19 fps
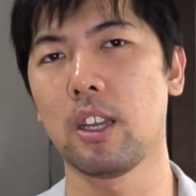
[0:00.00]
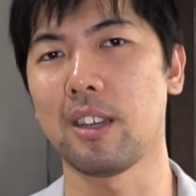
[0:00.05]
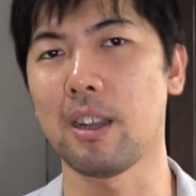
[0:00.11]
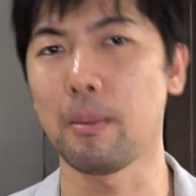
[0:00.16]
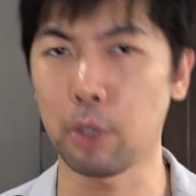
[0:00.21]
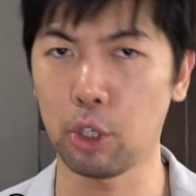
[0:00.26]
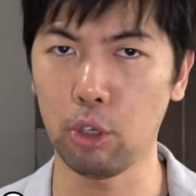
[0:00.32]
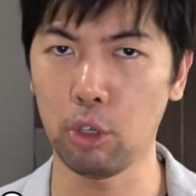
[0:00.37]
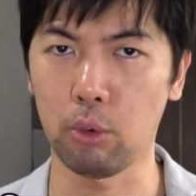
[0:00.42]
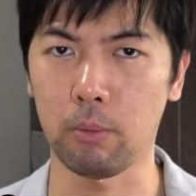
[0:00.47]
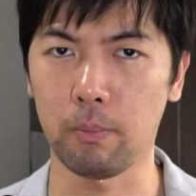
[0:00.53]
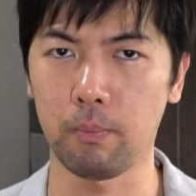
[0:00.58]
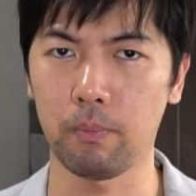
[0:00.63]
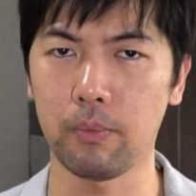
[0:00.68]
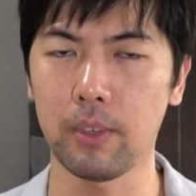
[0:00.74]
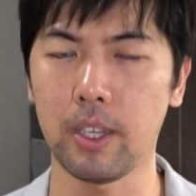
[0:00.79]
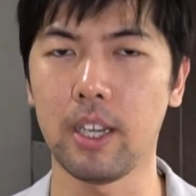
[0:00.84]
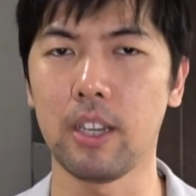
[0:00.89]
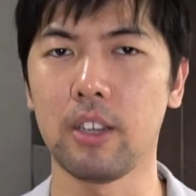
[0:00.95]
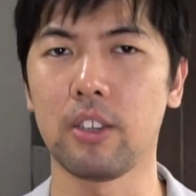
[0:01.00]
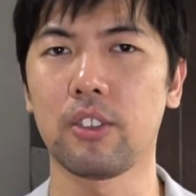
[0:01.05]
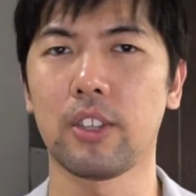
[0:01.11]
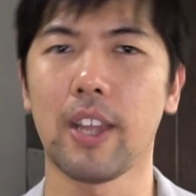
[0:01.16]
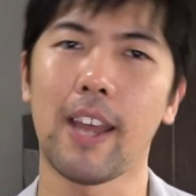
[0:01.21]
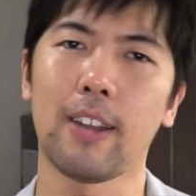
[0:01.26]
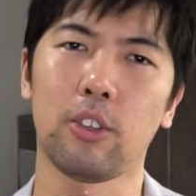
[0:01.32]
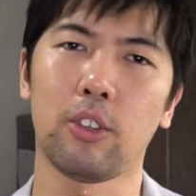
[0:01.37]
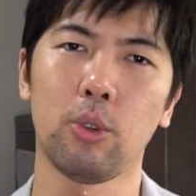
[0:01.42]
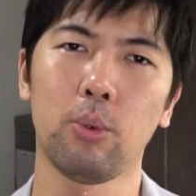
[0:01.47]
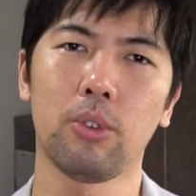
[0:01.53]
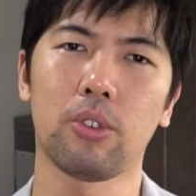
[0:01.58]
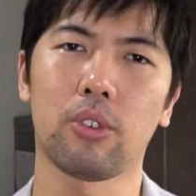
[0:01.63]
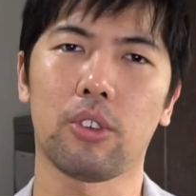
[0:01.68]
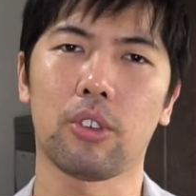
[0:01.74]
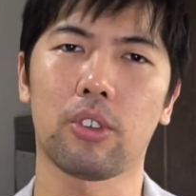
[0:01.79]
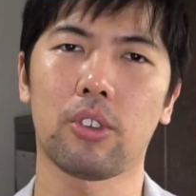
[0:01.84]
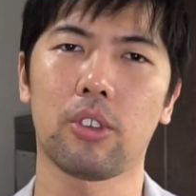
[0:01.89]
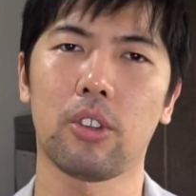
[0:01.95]
Number two is that
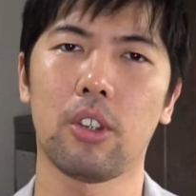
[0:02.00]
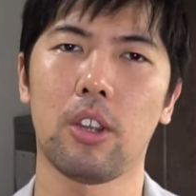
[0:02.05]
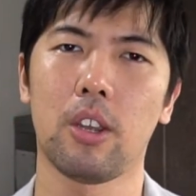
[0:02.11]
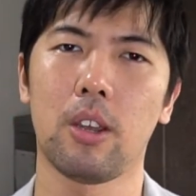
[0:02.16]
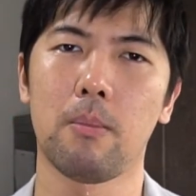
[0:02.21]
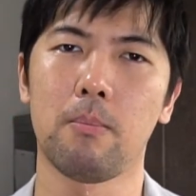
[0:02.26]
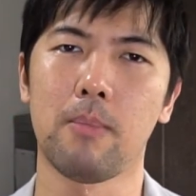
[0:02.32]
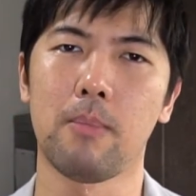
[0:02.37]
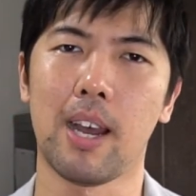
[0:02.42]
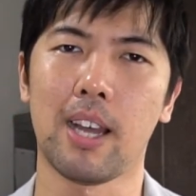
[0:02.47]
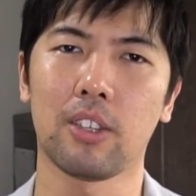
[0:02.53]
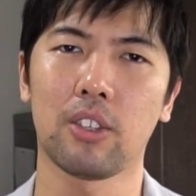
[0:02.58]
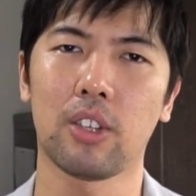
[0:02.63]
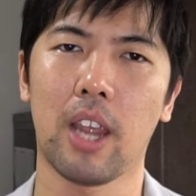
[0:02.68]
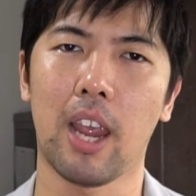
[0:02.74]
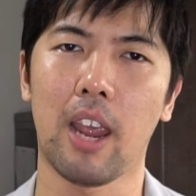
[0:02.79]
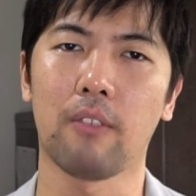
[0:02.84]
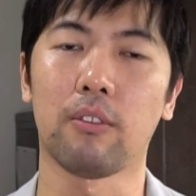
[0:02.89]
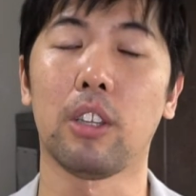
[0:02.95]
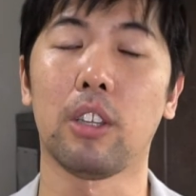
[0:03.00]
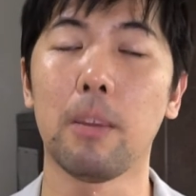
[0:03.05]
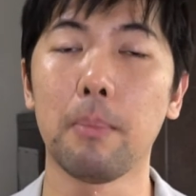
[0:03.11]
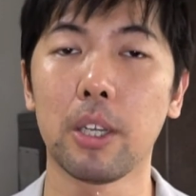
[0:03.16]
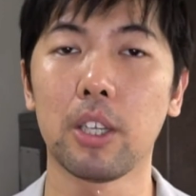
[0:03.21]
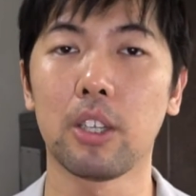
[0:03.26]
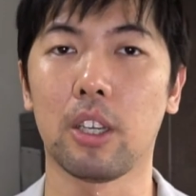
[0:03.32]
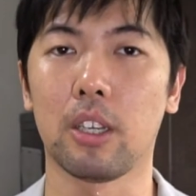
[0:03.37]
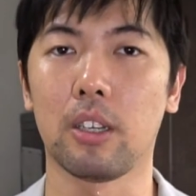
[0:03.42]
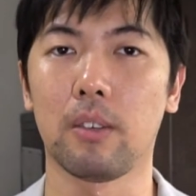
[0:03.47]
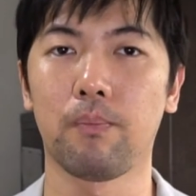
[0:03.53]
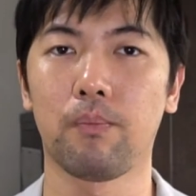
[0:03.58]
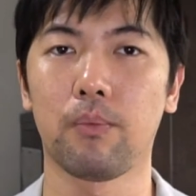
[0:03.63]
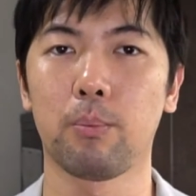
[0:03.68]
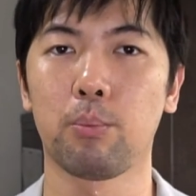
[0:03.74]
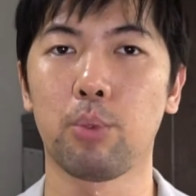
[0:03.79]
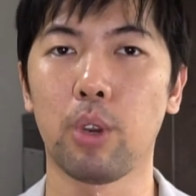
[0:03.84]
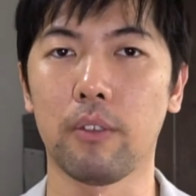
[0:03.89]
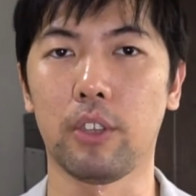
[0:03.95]
users must have limited
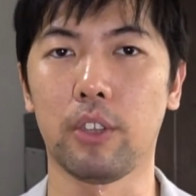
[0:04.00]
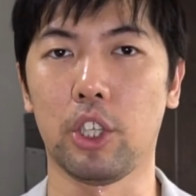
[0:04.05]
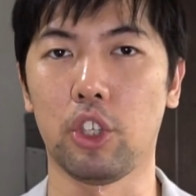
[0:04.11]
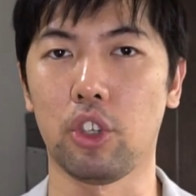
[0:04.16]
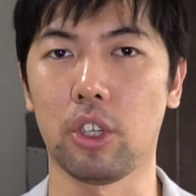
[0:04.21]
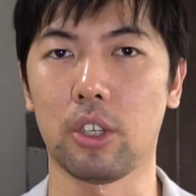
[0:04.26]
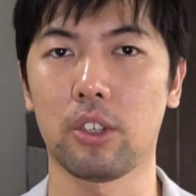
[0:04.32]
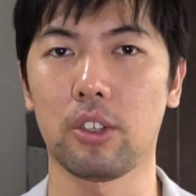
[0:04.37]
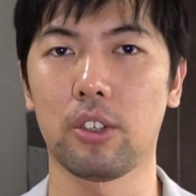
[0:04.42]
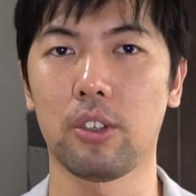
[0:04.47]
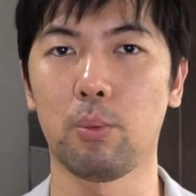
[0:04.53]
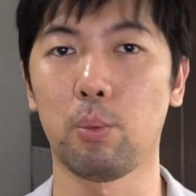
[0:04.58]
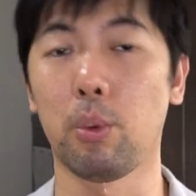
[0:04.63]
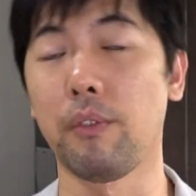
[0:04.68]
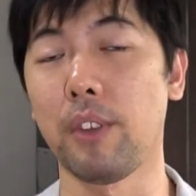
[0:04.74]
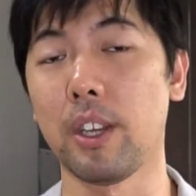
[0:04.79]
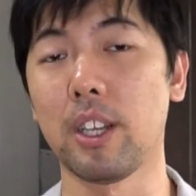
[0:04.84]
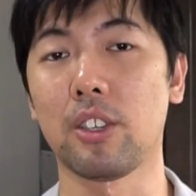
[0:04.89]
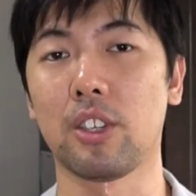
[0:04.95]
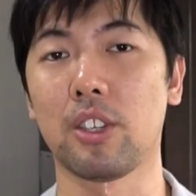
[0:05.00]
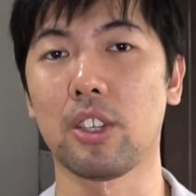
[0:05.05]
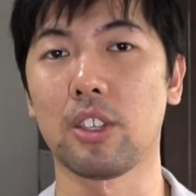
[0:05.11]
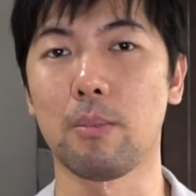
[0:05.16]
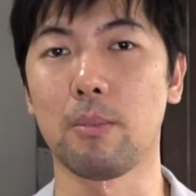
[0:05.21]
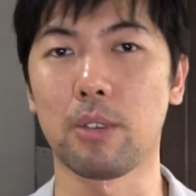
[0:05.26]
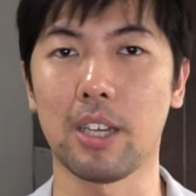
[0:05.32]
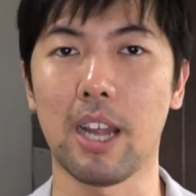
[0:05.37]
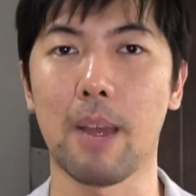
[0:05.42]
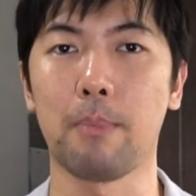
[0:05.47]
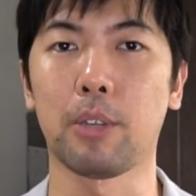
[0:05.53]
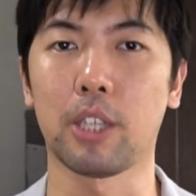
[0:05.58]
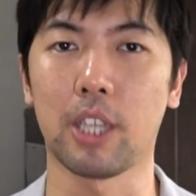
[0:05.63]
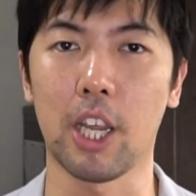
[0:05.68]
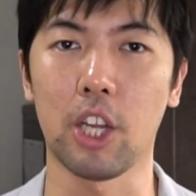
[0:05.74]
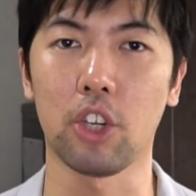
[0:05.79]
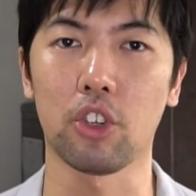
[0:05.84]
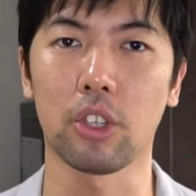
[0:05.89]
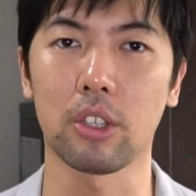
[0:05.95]
privileges within the systems and
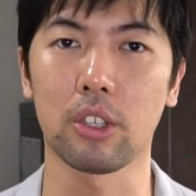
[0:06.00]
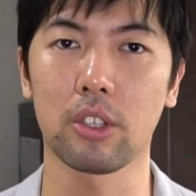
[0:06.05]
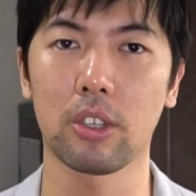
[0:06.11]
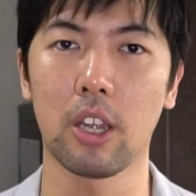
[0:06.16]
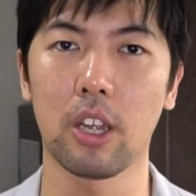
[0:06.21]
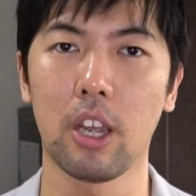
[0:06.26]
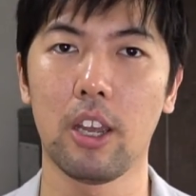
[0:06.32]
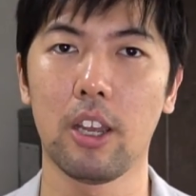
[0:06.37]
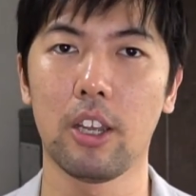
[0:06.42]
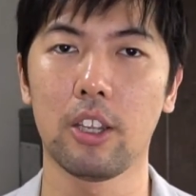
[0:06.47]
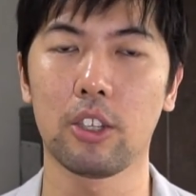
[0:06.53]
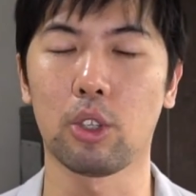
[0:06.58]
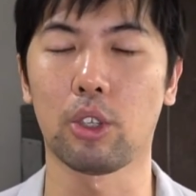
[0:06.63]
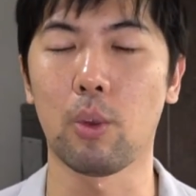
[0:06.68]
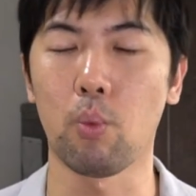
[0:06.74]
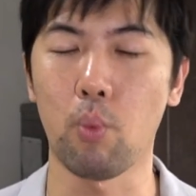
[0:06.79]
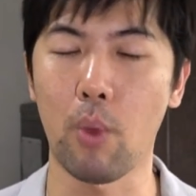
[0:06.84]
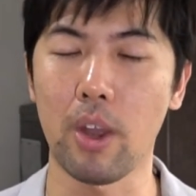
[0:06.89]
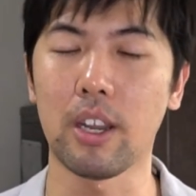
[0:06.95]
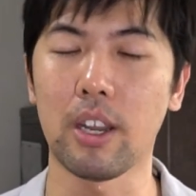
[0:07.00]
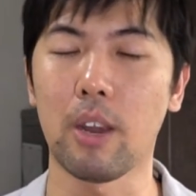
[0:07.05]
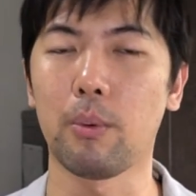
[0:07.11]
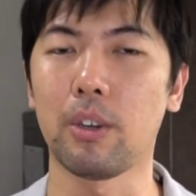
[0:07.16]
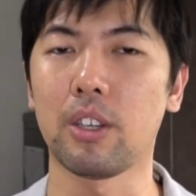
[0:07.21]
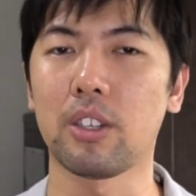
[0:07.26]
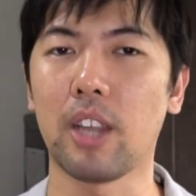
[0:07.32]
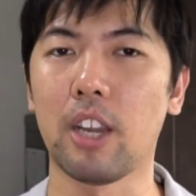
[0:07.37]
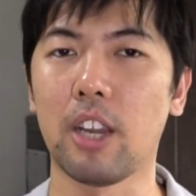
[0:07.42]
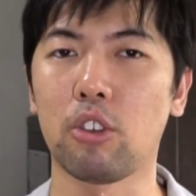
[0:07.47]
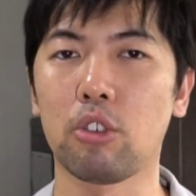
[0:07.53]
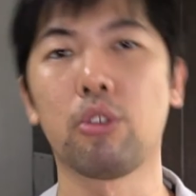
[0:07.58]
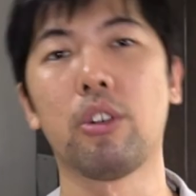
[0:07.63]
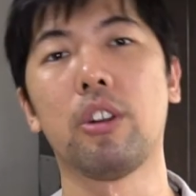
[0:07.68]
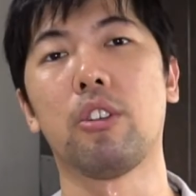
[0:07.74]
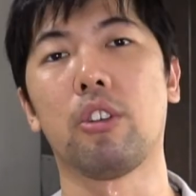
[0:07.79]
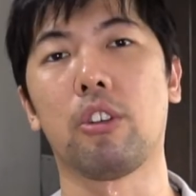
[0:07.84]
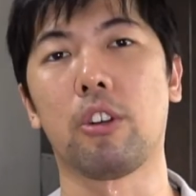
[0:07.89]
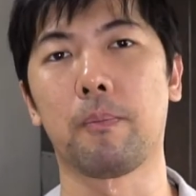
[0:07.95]
applications, so that when there is a
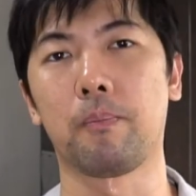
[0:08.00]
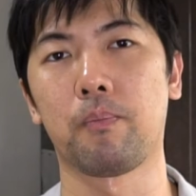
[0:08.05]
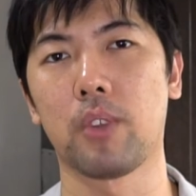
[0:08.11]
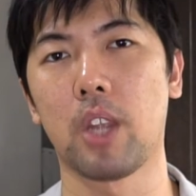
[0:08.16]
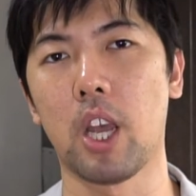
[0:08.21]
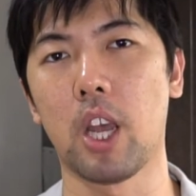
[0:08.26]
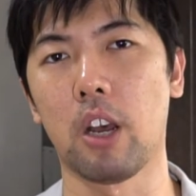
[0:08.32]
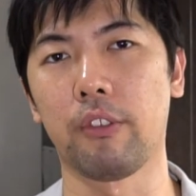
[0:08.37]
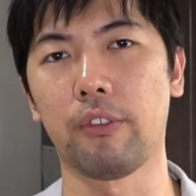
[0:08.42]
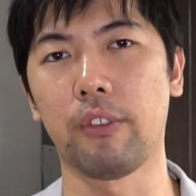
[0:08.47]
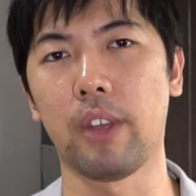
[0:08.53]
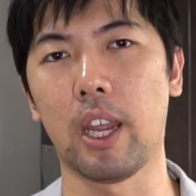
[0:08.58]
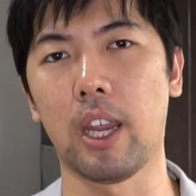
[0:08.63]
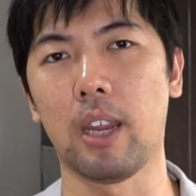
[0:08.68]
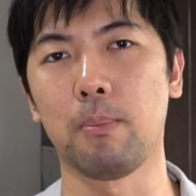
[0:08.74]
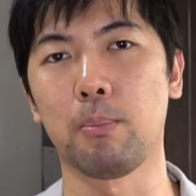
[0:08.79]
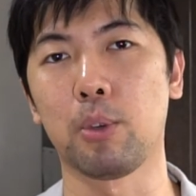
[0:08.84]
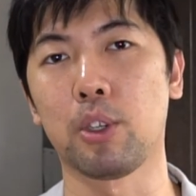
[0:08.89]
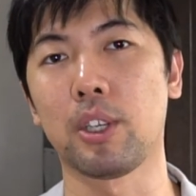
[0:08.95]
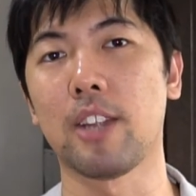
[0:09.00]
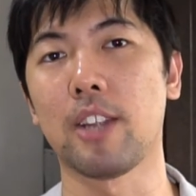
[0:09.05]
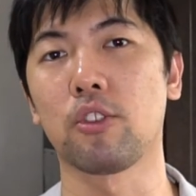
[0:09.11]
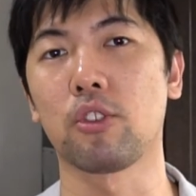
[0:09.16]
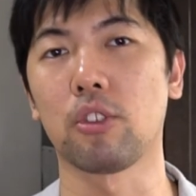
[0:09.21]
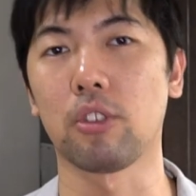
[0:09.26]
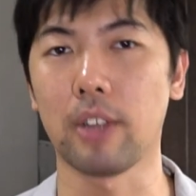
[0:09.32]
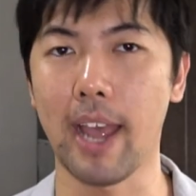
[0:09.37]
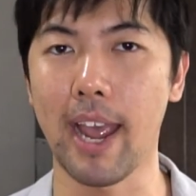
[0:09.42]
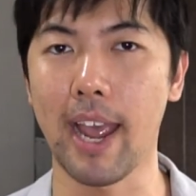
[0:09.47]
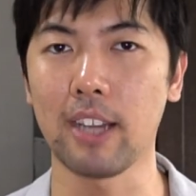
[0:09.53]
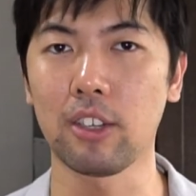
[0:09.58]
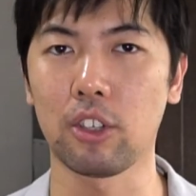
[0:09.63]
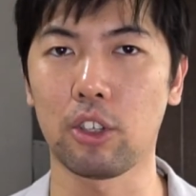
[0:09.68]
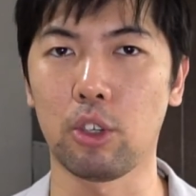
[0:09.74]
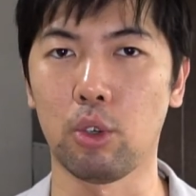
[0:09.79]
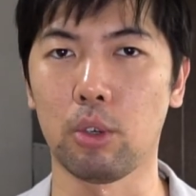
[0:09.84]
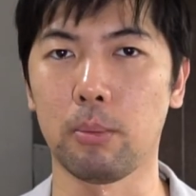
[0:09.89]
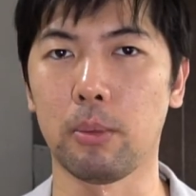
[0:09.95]
trigger of a potential
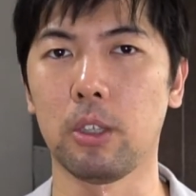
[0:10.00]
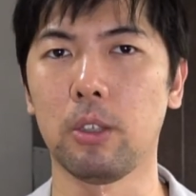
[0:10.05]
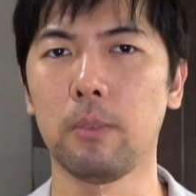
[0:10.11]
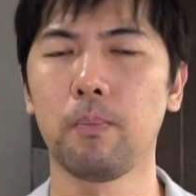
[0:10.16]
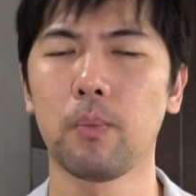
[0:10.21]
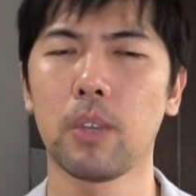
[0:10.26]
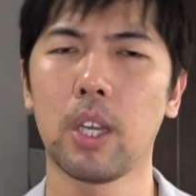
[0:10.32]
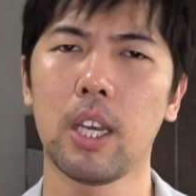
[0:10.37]
executable,